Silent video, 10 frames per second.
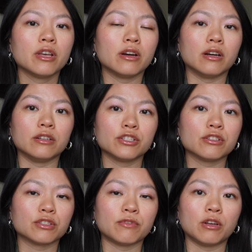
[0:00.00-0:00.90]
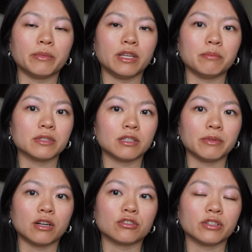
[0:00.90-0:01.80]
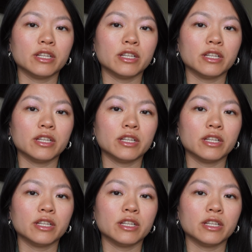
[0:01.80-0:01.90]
You can just follow me, Miss Libby Audrey,